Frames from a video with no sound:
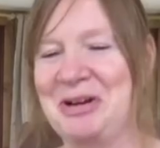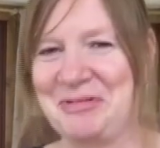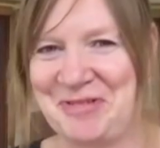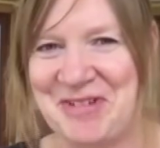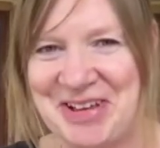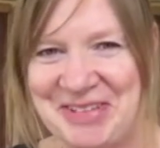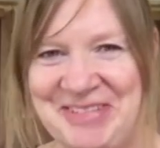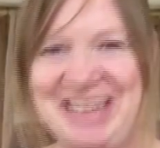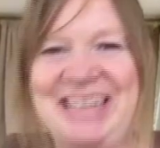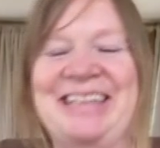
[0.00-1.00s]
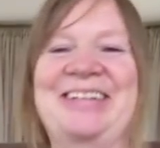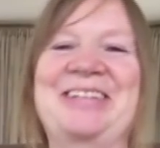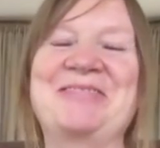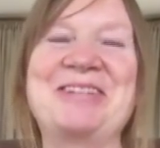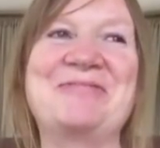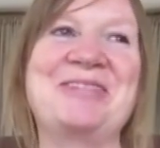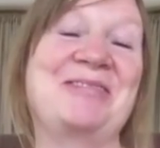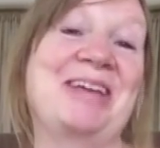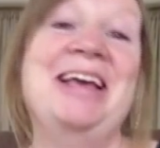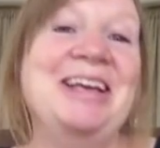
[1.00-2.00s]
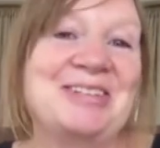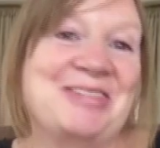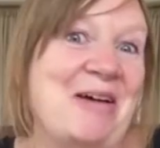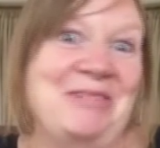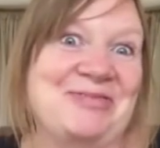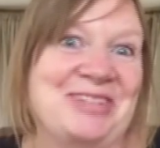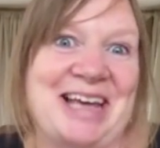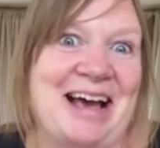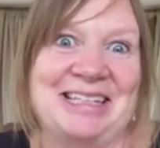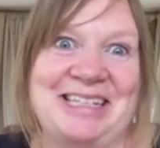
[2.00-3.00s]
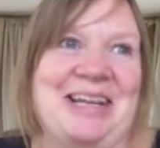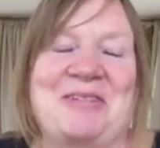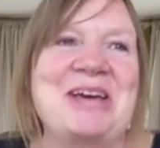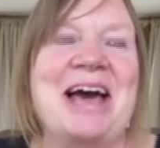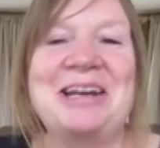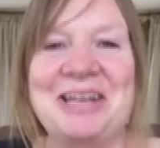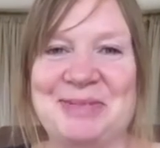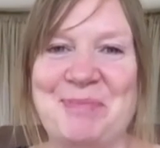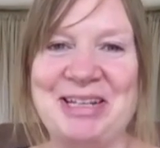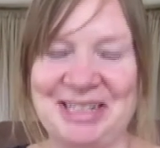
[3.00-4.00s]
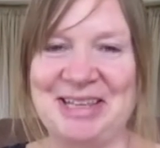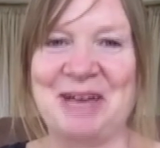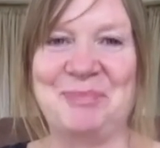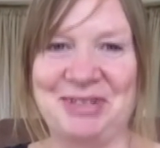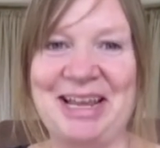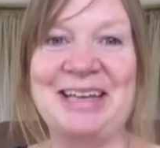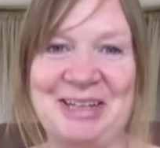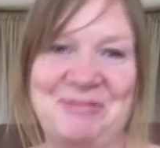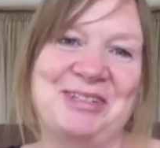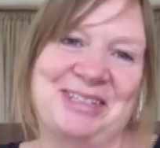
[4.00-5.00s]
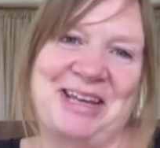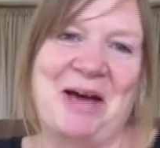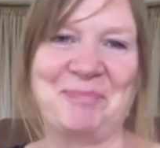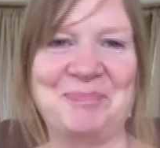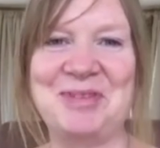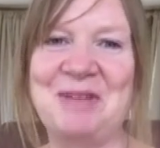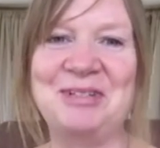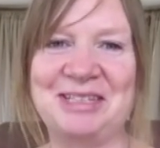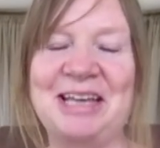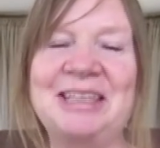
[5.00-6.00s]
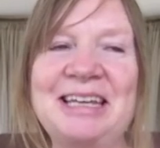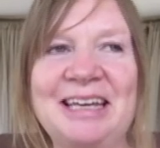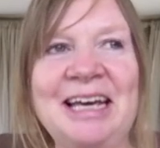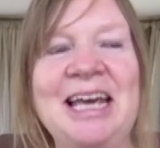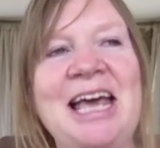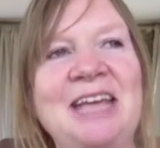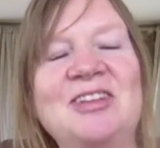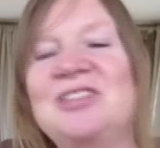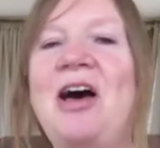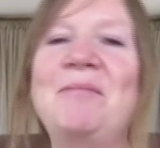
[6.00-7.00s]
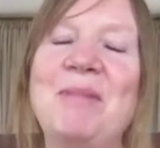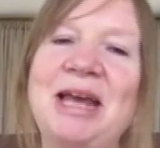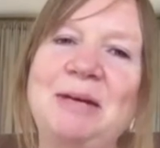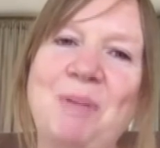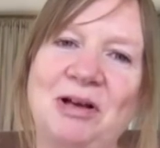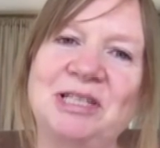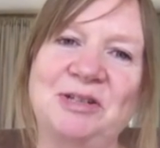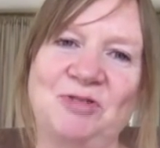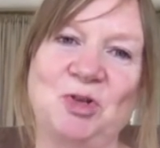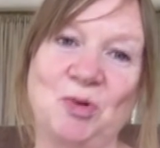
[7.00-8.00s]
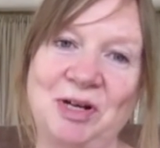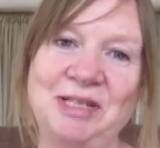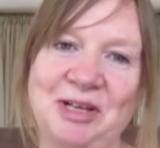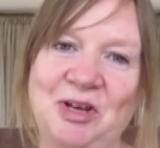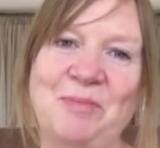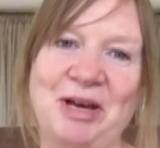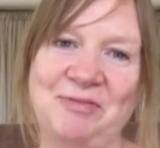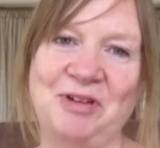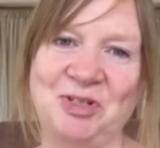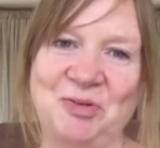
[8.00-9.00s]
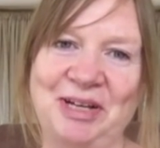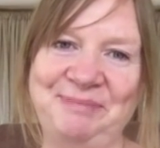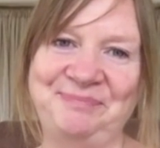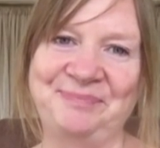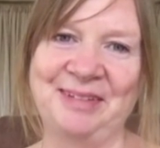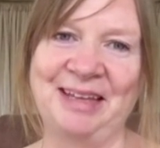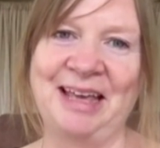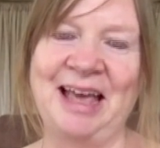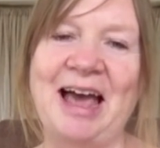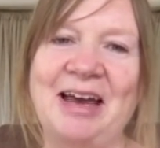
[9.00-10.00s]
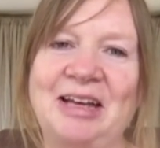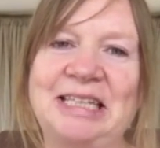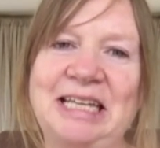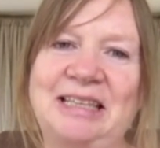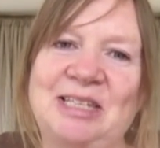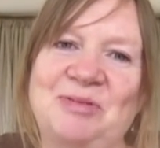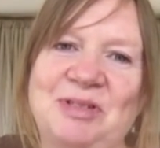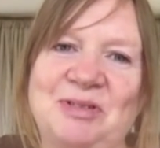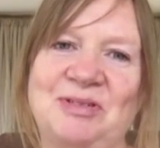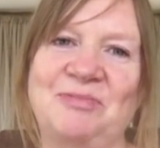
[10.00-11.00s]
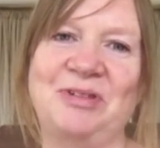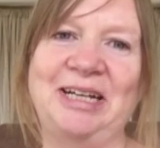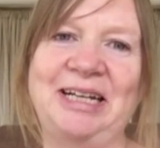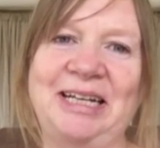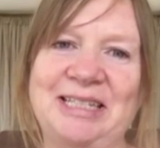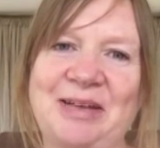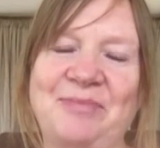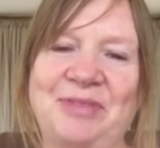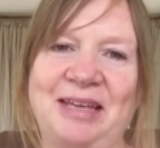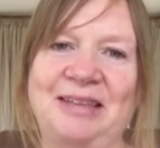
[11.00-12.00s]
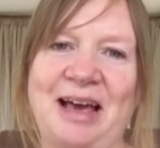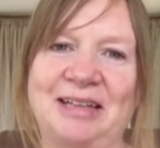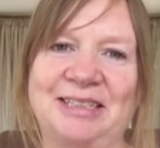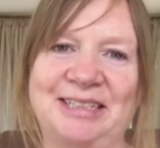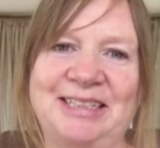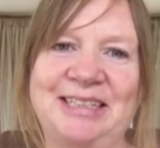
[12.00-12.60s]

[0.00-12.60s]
to run it for another week. They're going to run it for another week. So that was fantastic. Like, we hadn't expected that, but like, it was, I think there's not many positive stories that come out of Ardoyne. And I think this was really something that,